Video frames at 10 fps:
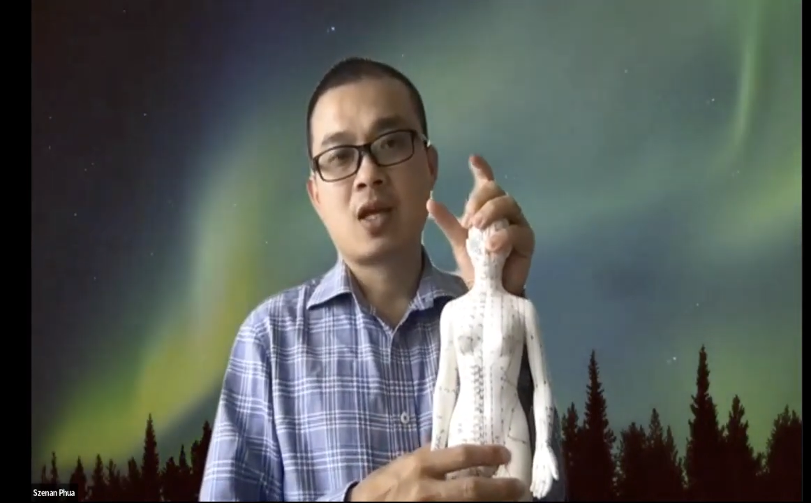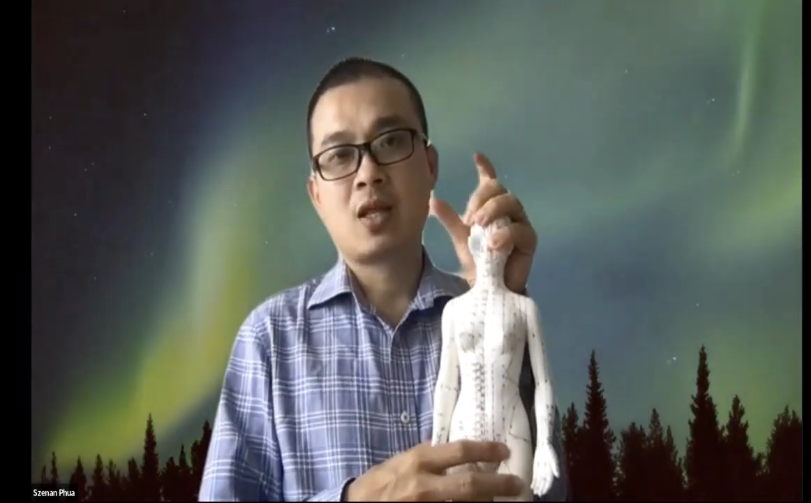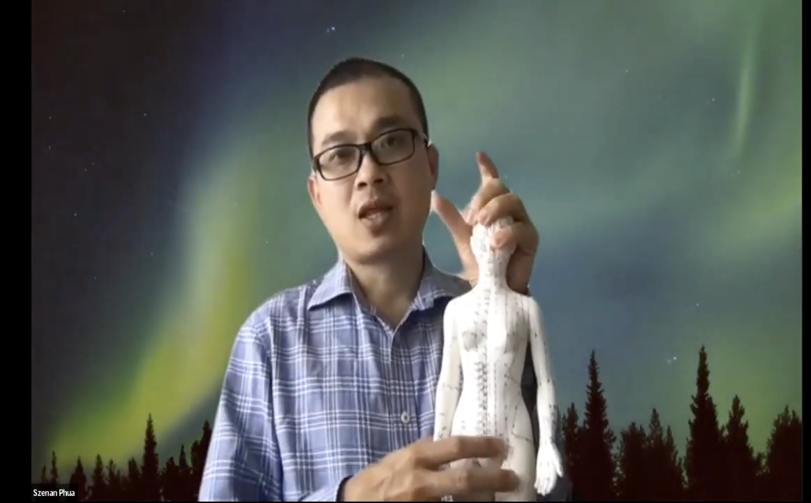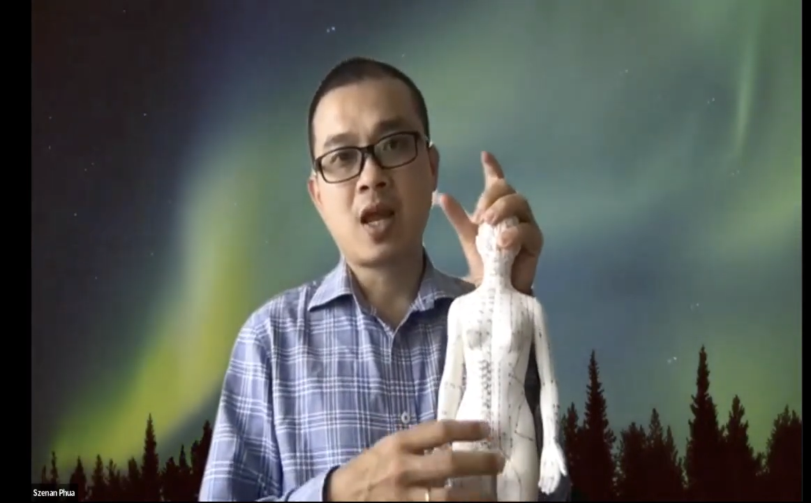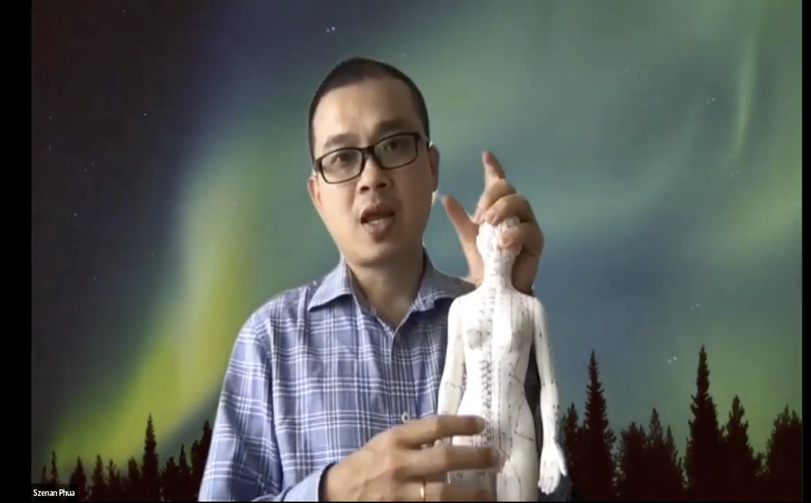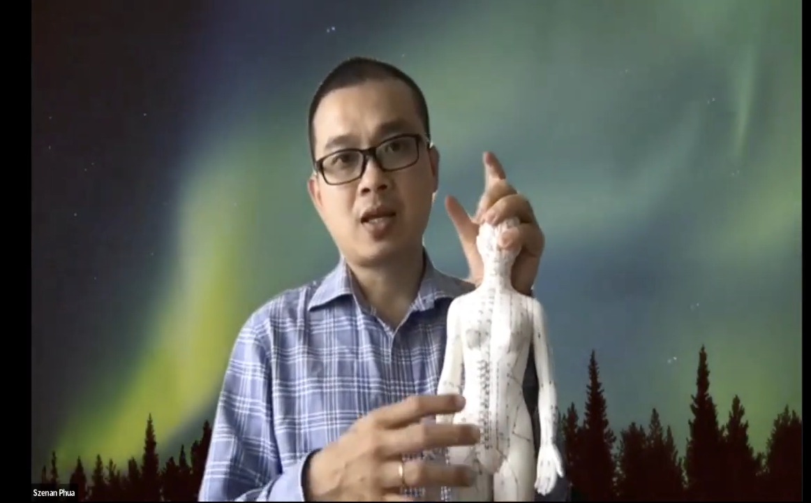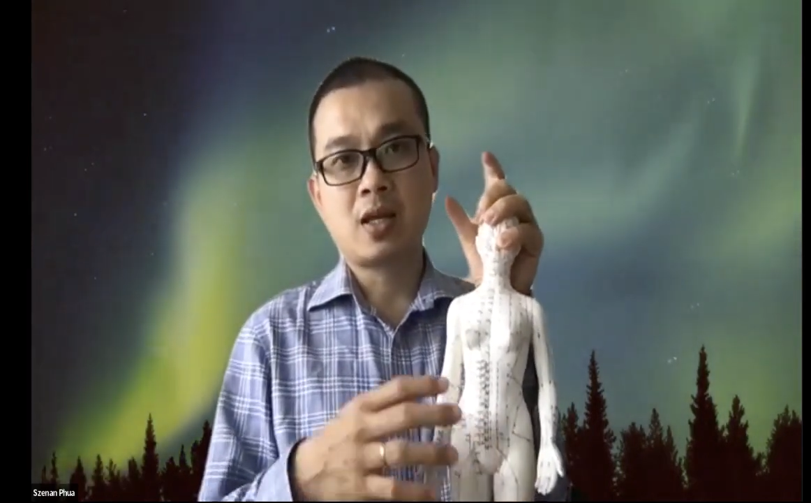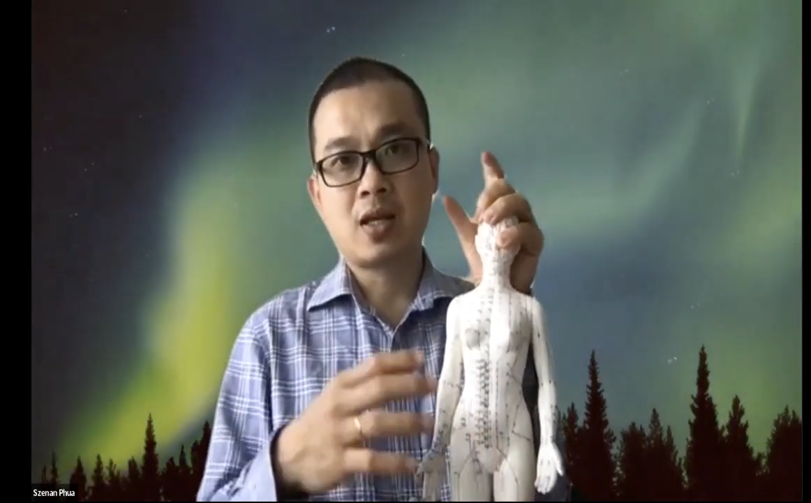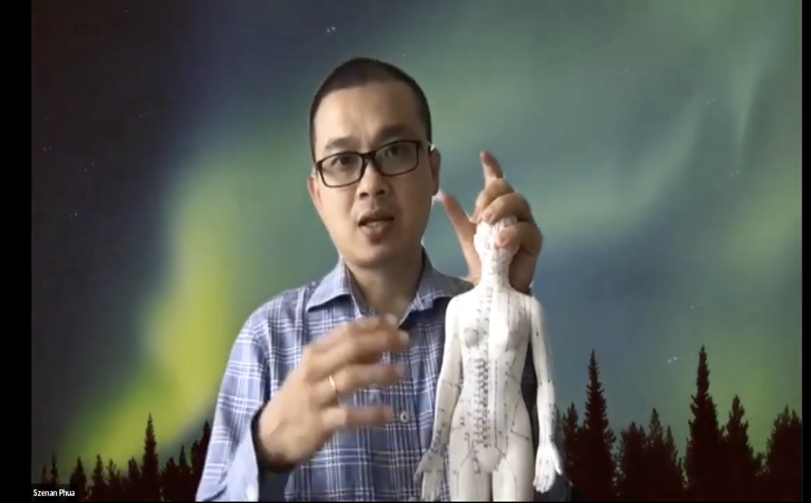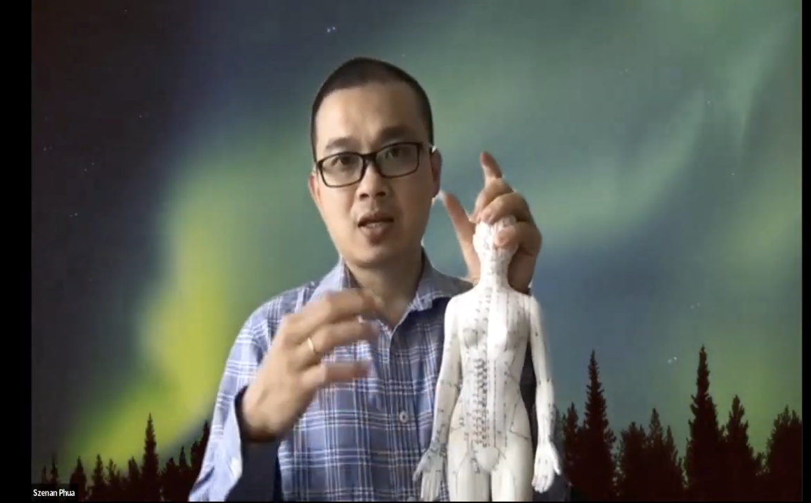Then
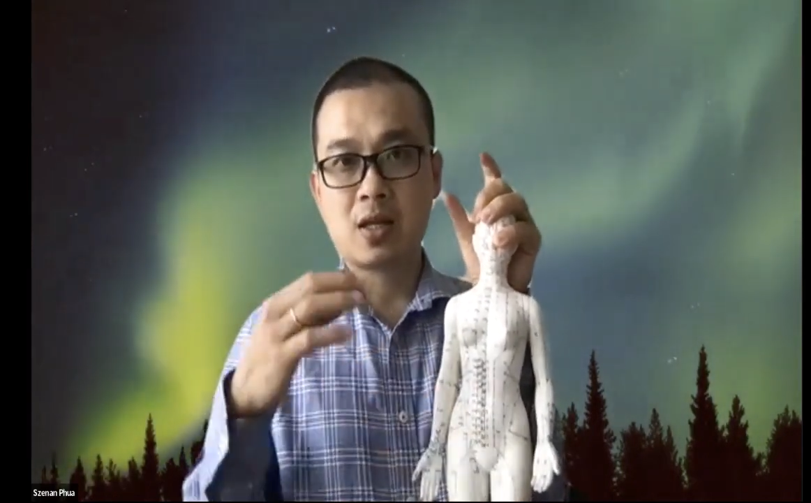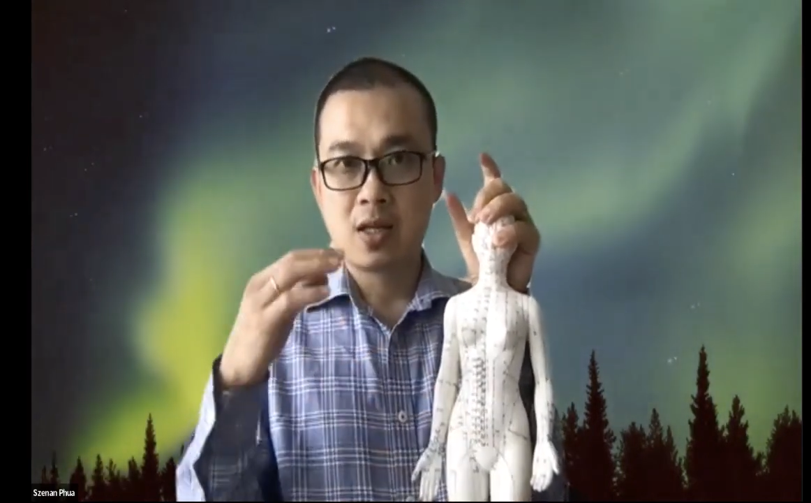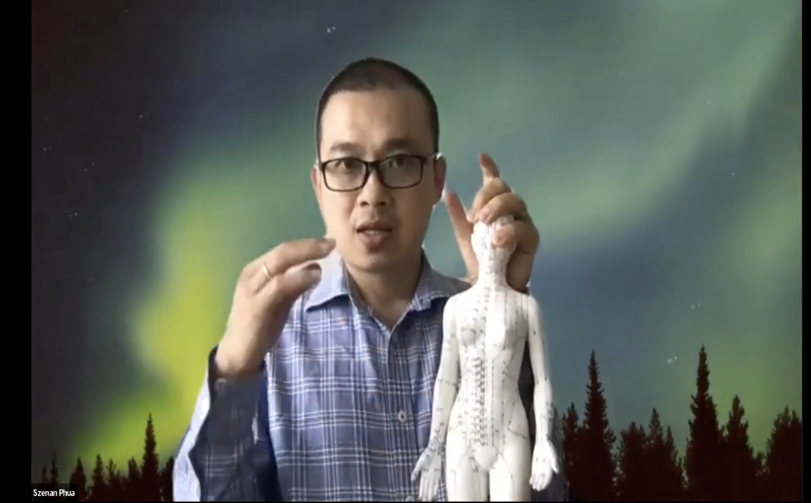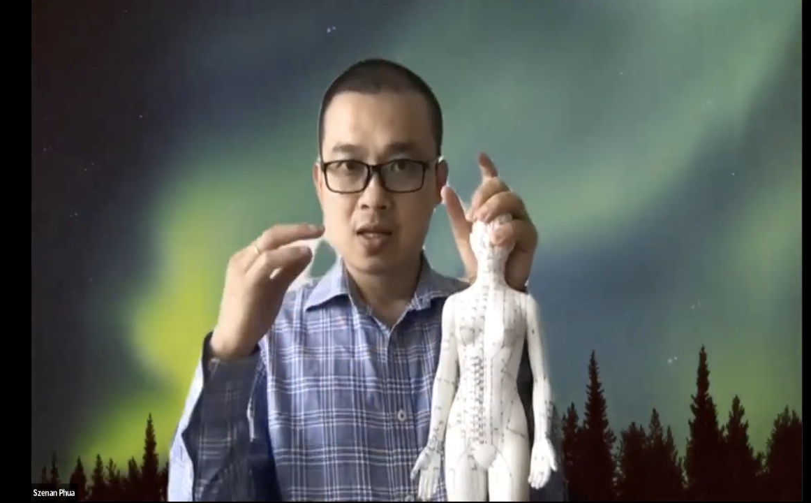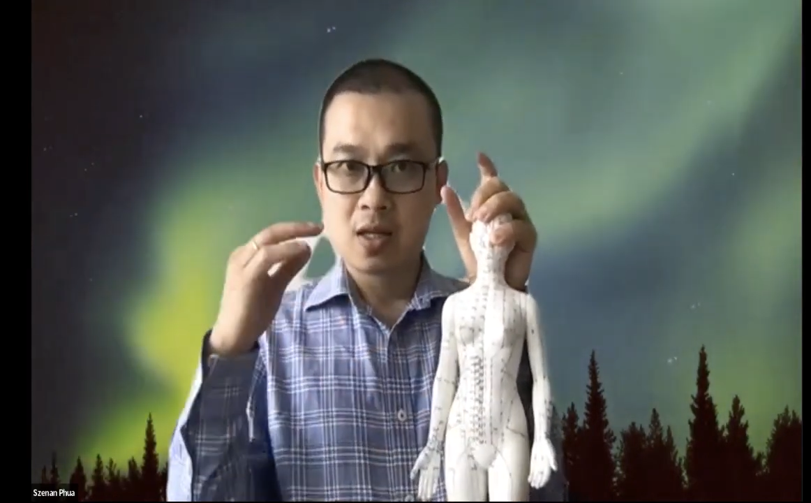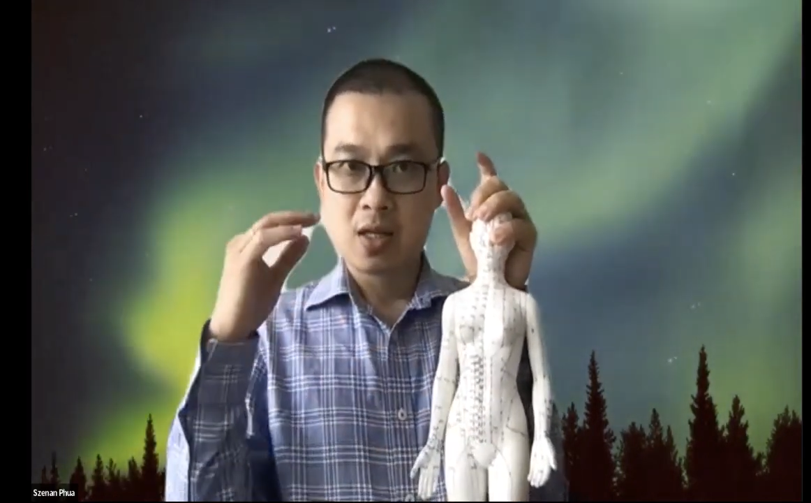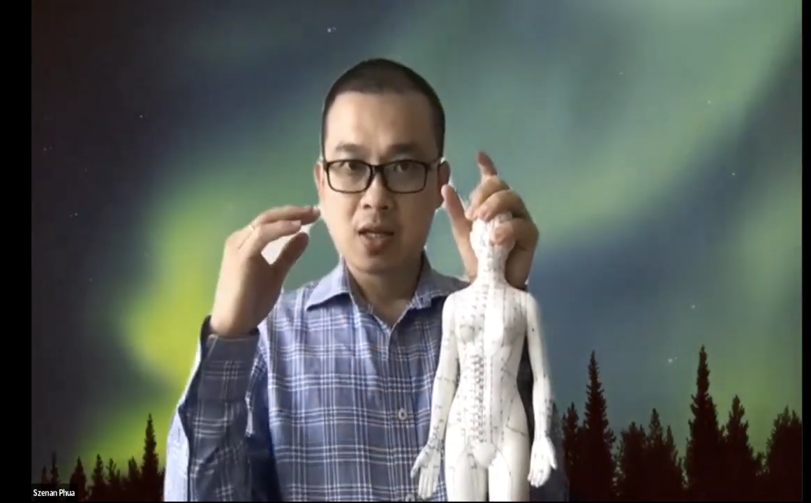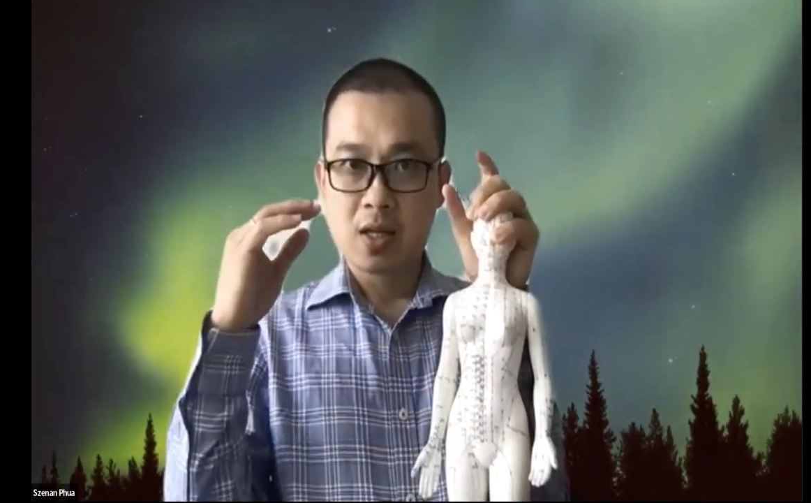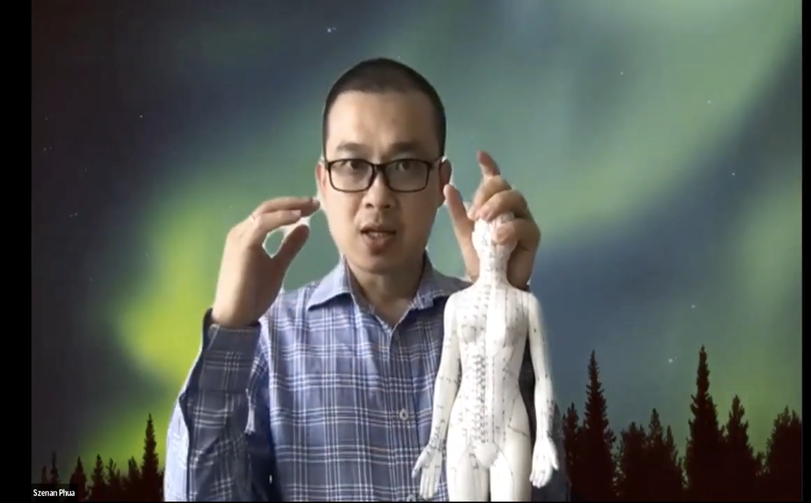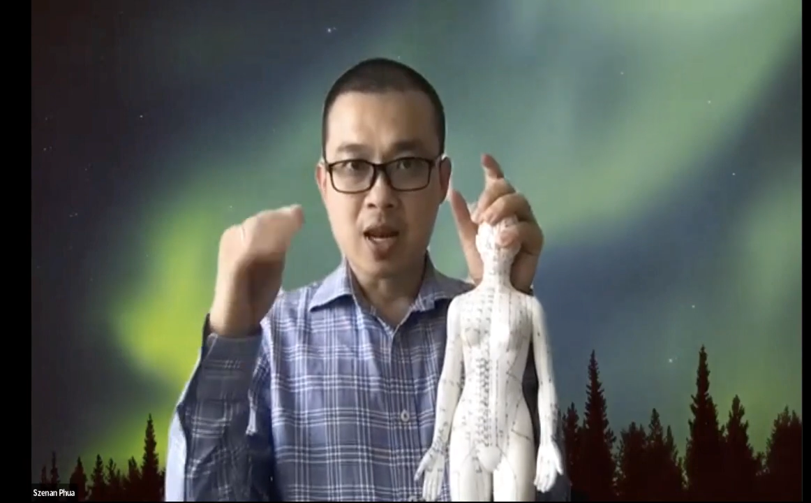the